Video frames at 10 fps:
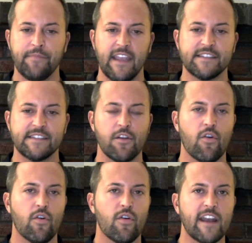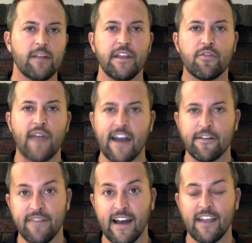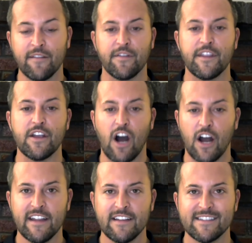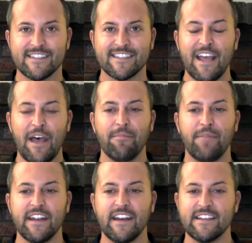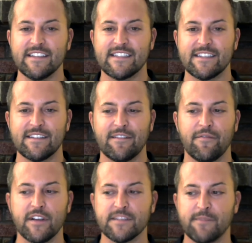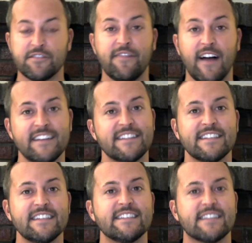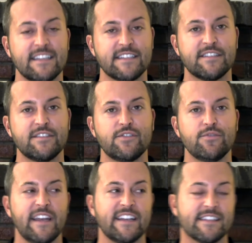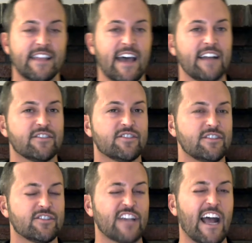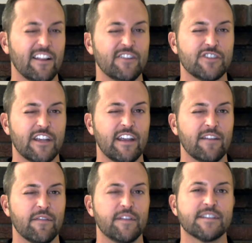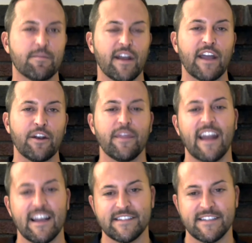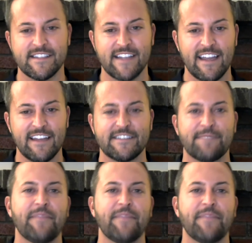It's incredibly gratifying for the audience, but it is, for as much fun as it is to listen to, it is that challenging for the soprano that has to sing it.